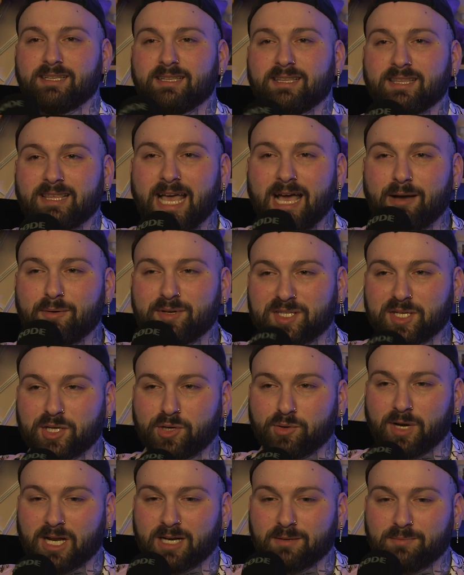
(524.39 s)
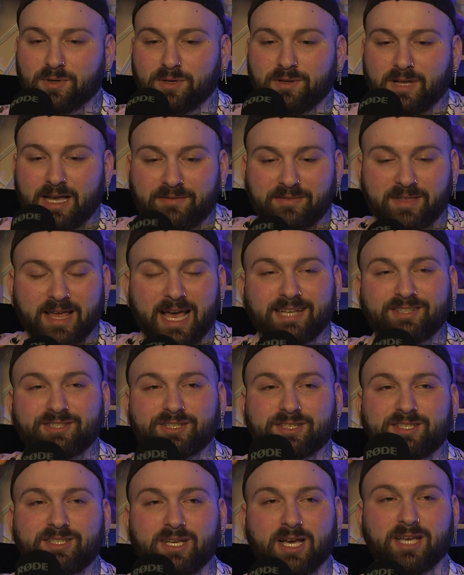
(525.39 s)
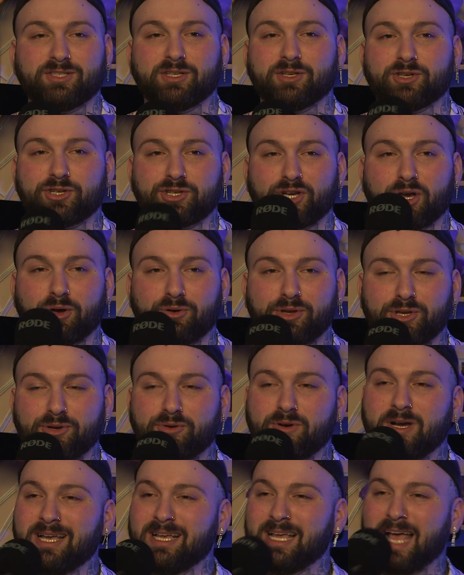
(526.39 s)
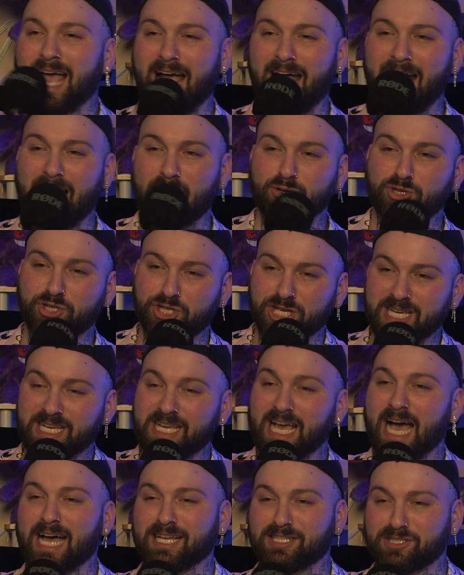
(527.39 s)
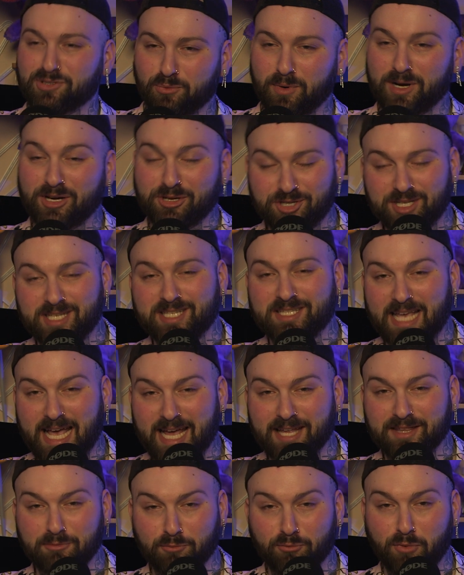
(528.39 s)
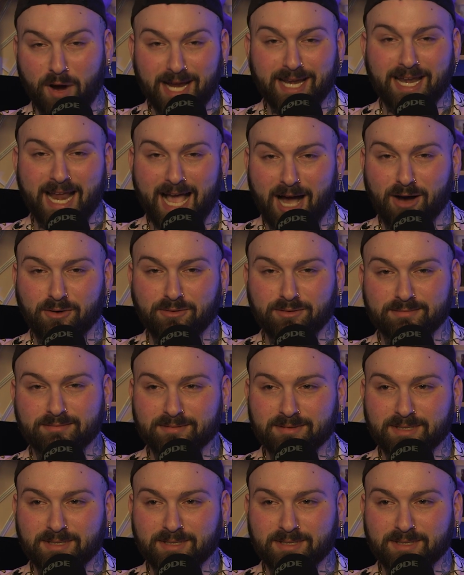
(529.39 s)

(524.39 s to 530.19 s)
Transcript: That was incredible. If that just doesn't show you how she got to where she's at right now,